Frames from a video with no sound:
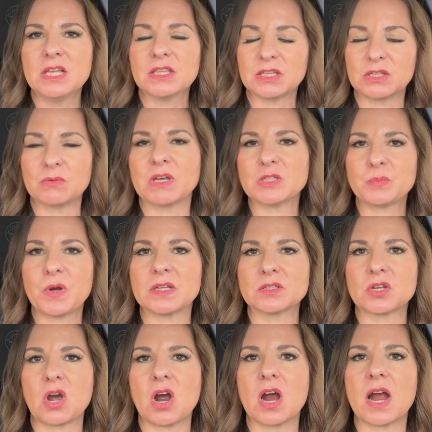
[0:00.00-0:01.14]
the U S press
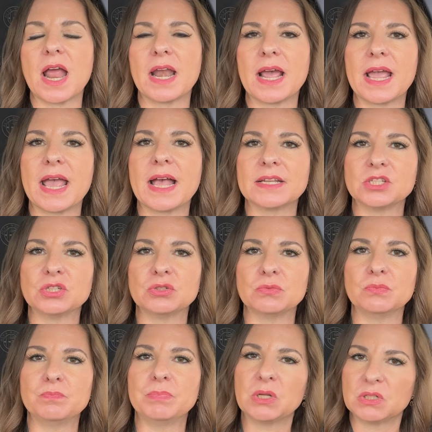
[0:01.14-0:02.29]
car, and I had to
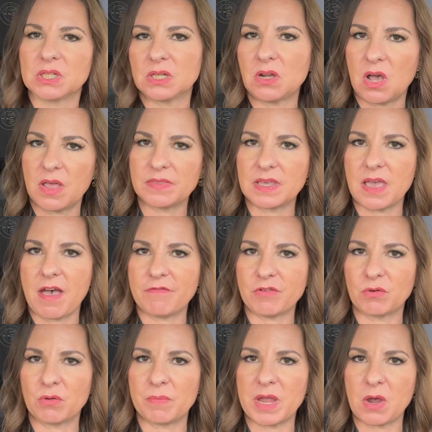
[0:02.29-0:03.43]
build it on the Alfa
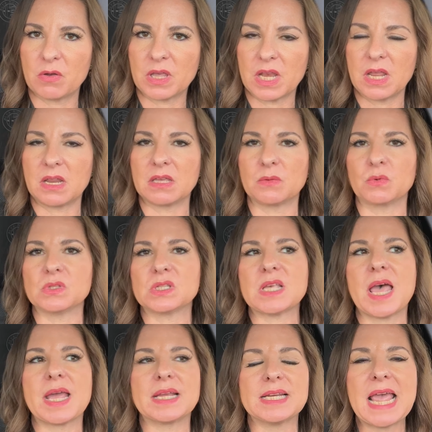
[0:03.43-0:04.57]
Romeo Canadian
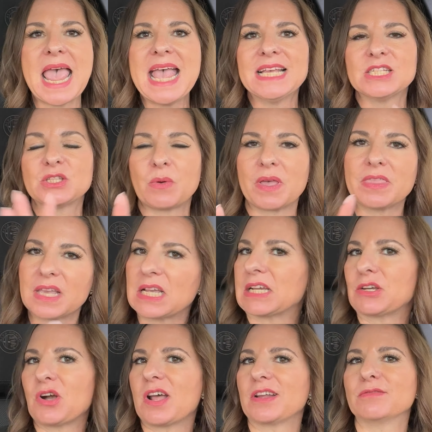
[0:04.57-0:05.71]
site. So I think I
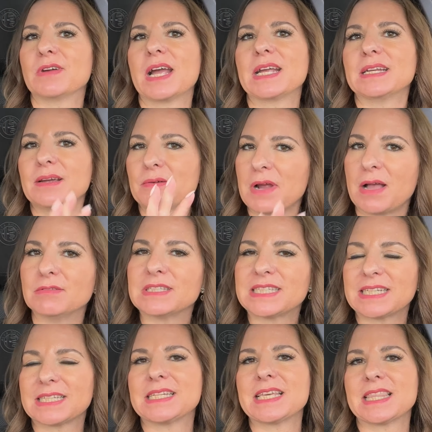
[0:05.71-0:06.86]
got it right around
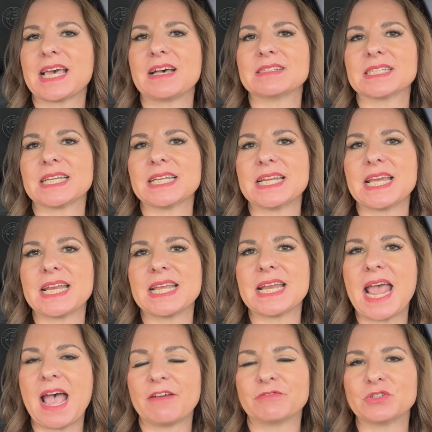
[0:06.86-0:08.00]
sixty thousand Canadian
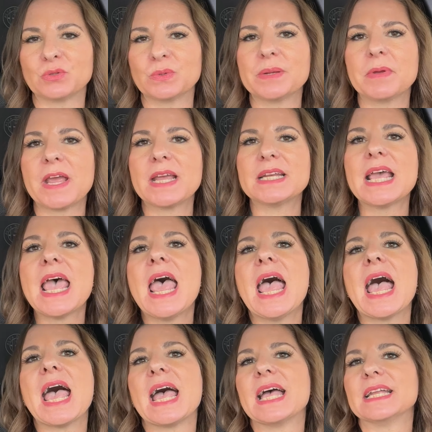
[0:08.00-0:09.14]
after rebate
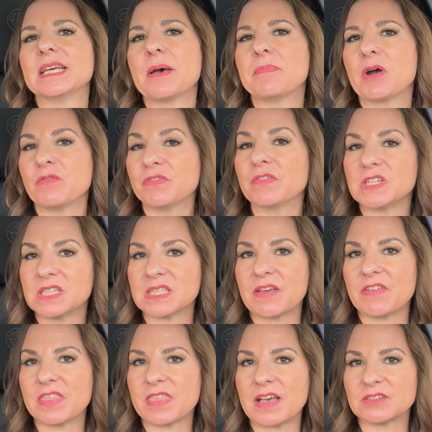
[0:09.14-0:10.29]
and about
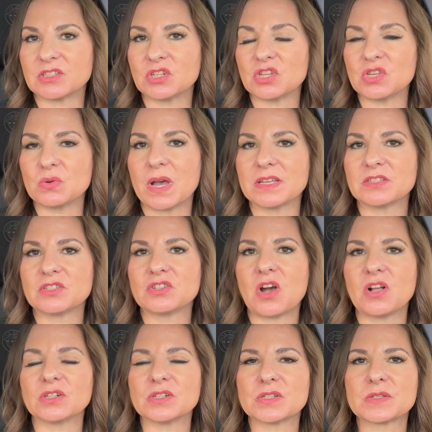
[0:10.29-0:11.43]
fifty-seven thousand U S
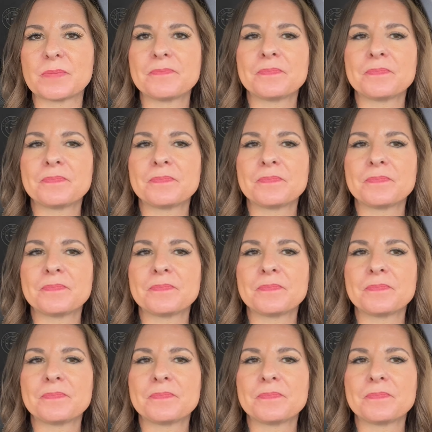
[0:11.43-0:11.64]
dollars.